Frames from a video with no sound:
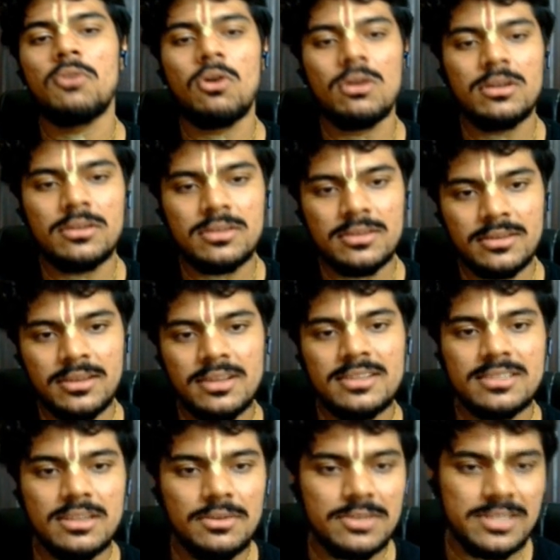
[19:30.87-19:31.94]
default
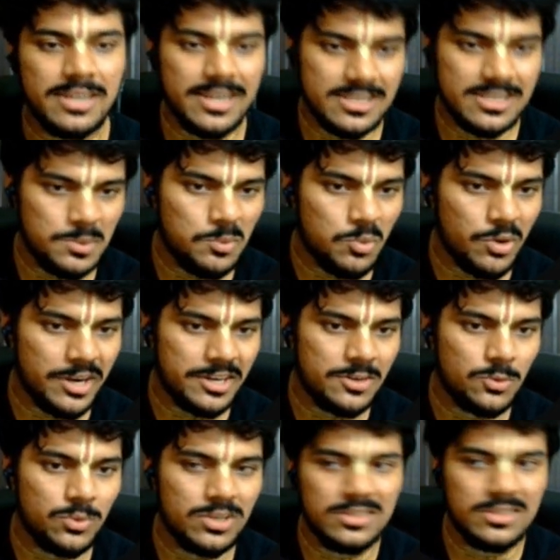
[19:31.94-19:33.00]
service that has been
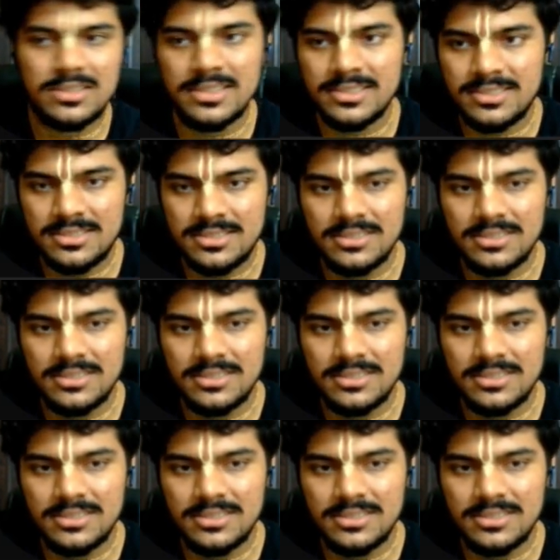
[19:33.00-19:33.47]
provided to us,